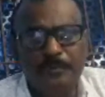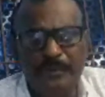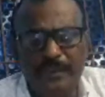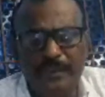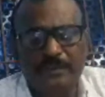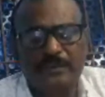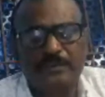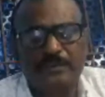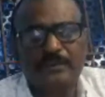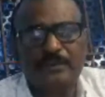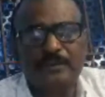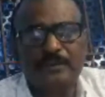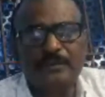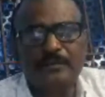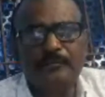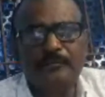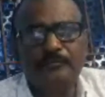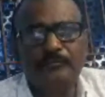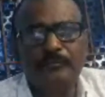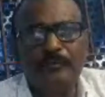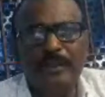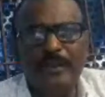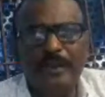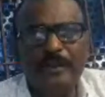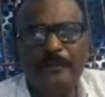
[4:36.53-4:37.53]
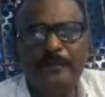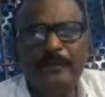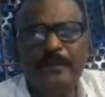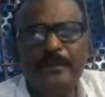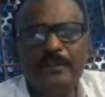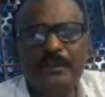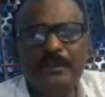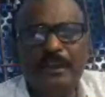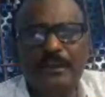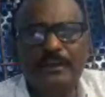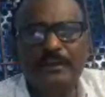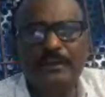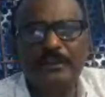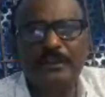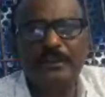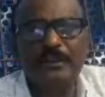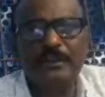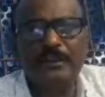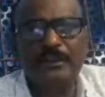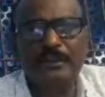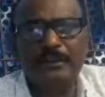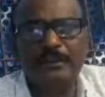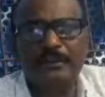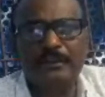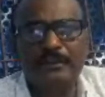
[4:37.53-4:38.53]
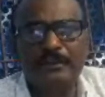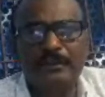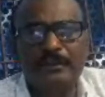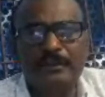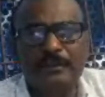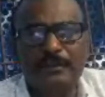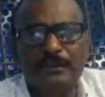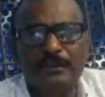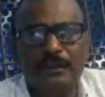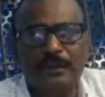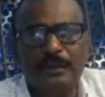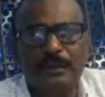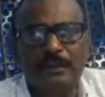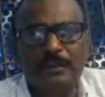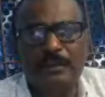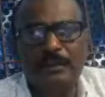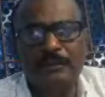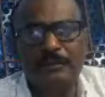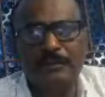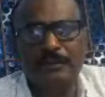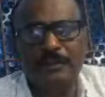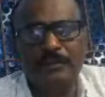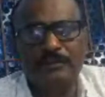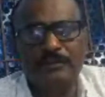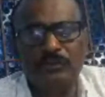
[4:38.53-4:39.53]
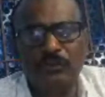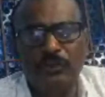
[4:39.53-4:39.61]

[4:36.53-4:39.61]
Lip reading: pit, believing that the